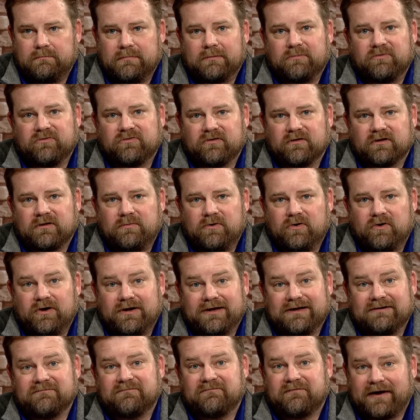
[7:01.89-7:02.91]
members of the
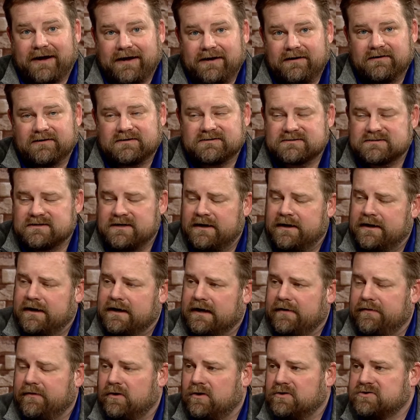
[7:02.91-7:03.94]
community can find us,
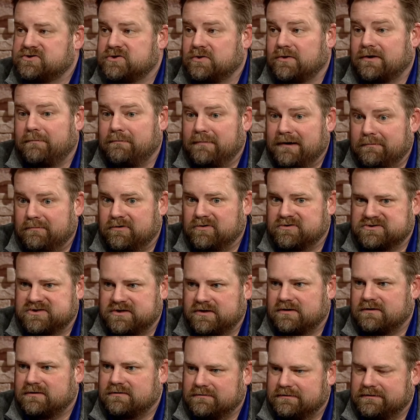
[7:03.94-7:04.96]
and then also our members
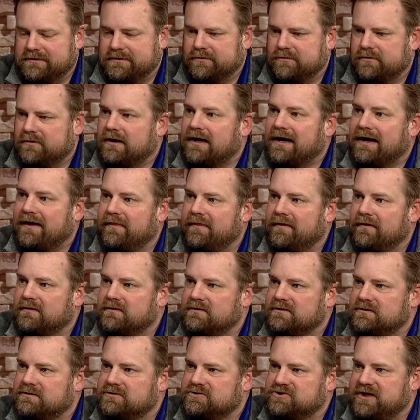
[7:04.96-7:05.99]
that are you know on
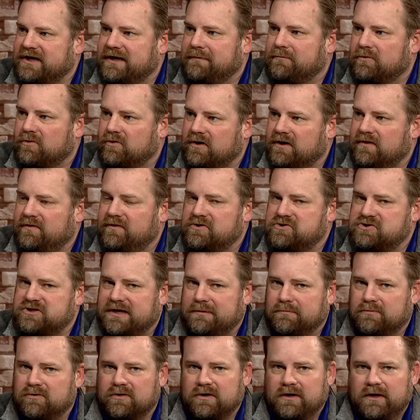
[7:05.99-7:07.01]
the chamber in the
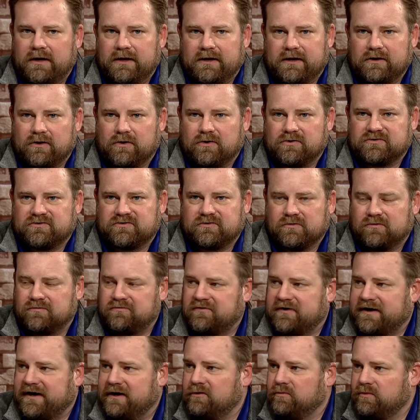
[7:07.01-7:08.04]
chamber can also
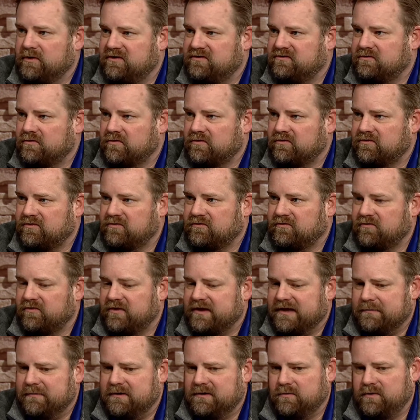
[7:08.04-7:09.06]
find resources for
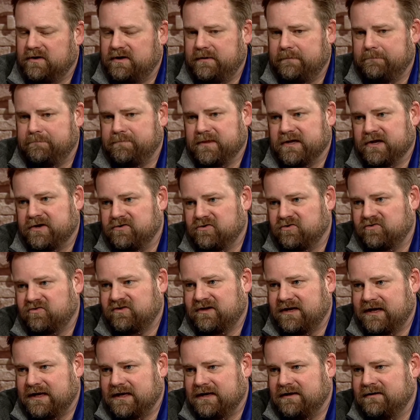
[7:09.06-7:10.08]
them. And we
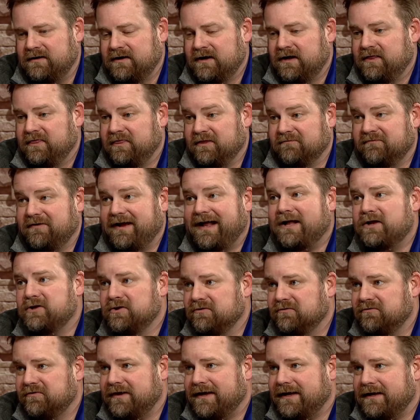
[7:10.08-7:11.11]
understand the
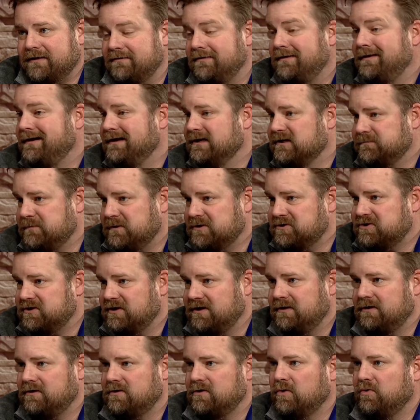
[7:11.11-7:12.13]
value of that,
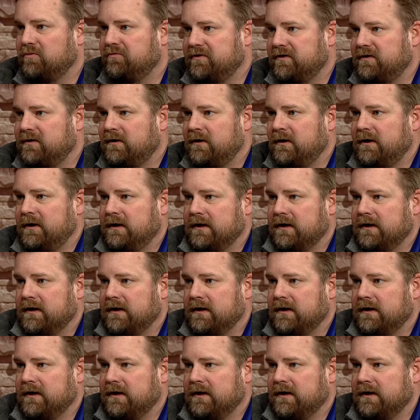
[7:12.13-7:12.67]
especially in COVID